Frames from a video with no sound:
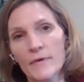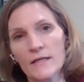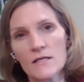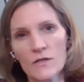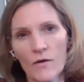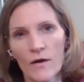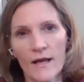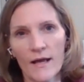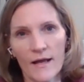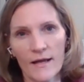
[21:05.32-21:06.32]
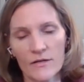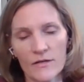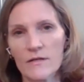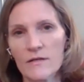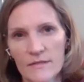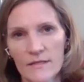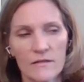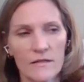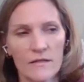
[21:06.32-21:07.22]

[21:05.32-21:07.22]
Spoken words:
But, you know, I agree with Daryl.